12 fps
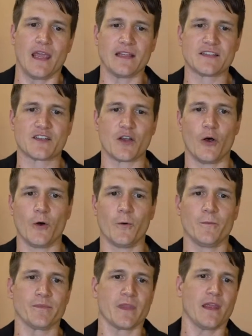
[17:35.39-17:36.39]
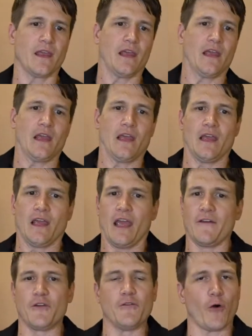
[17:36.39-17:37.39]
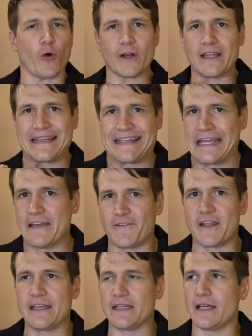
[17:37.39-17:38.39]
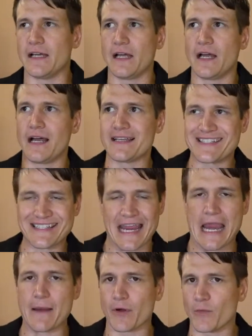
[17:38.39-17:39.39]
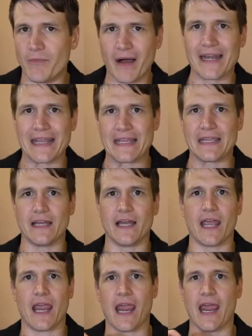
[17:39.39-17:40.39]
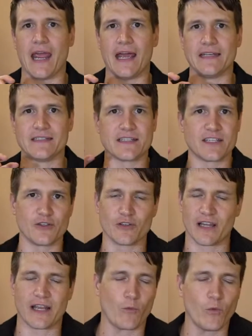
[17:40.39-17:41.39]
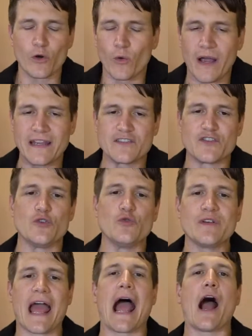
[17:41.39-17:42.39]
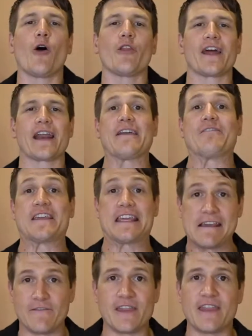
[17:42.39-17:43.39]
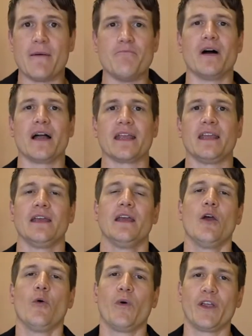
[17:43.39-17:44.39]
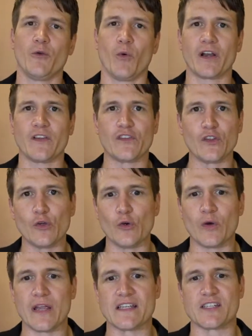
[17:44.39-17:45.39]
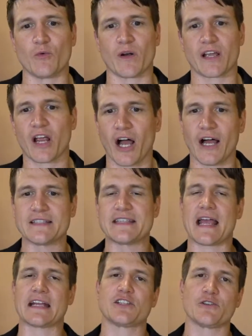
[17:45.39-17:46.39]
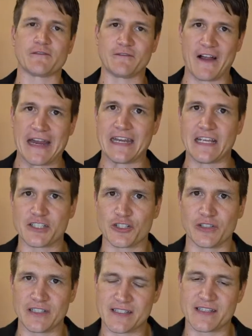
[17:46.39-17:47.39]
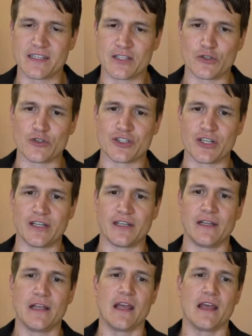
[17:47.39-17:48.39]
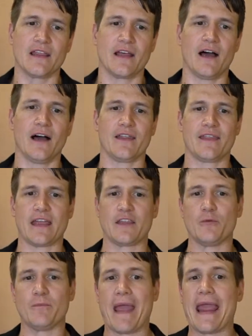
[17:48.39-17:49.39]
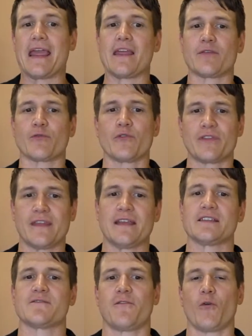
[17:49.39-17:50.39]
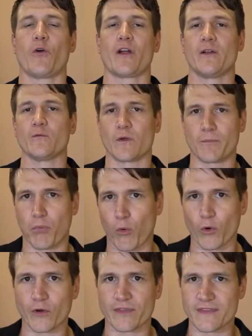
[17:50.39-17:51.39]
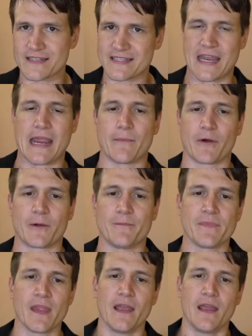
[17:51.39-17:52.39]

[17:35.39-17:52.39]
And so if you've already given a scammer money and you're like, what do I do now that I've given them money? What you want to do is you want to contact your financial institution uh, that you pay through things for and report the scammer.